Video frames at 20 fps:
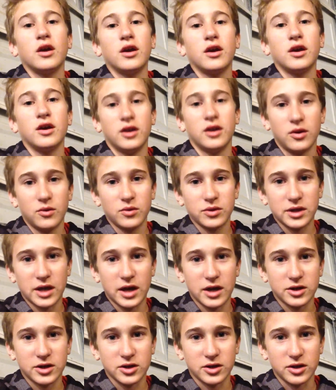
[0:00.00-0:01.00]
He was
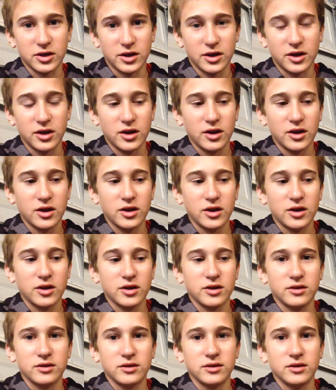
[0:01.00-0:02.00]
actually,
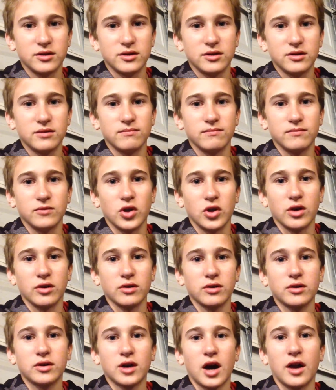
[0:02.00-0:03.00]

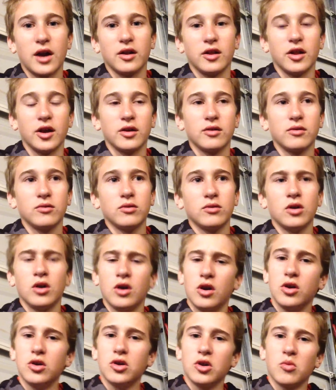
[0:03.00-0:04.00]

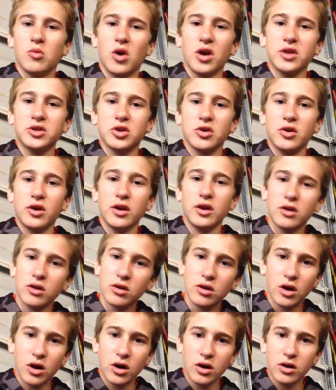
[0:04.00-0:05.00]
you did what to it?
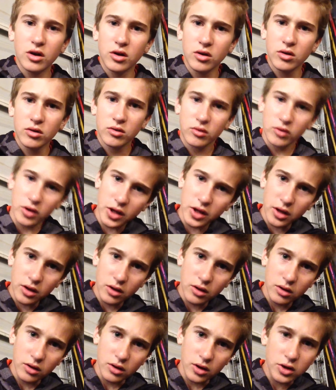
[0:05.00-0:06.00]
Huh? No? Really?
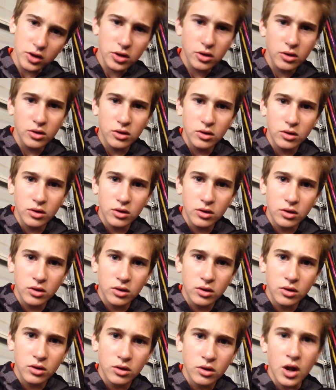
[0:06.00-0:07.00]
Did you?
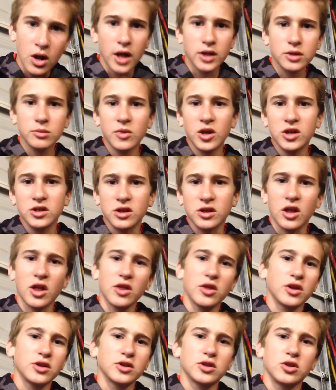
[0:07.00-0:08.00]
That's amazing. That
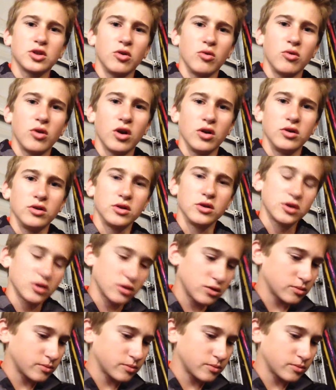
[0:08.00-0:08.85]
thing still runs.